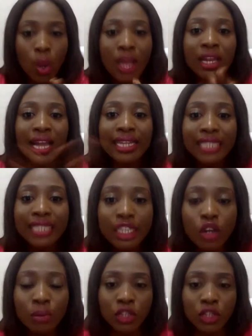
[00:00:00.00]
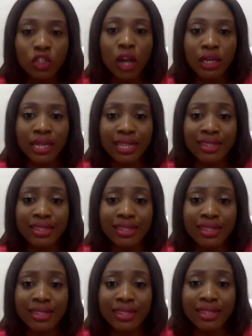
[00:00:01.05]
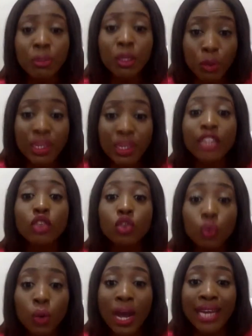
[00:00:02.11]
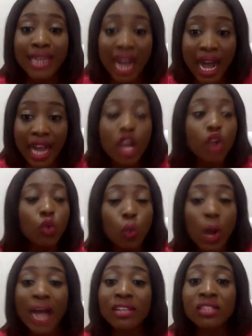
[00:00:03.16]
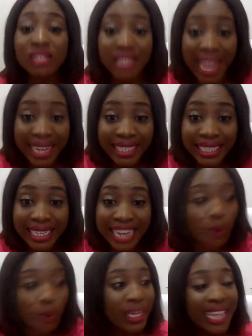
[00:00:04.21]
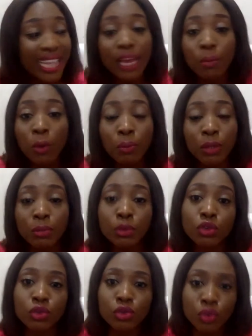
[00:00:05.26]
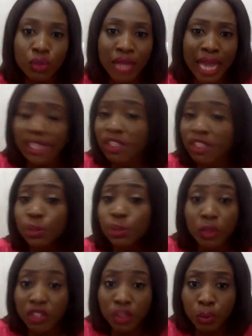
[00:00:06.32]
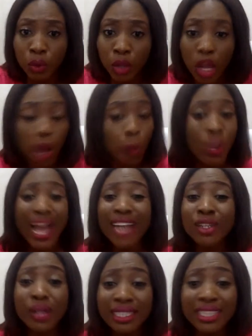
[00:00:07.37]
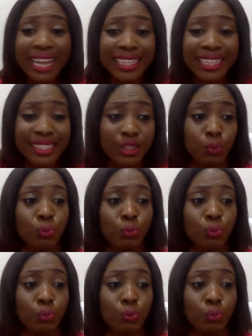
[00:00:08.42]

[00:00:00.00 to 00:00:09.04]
lightening up the darkness. There are people like you and I who are standing, and we can get more people to do that. It is possible. We are acknowledging that this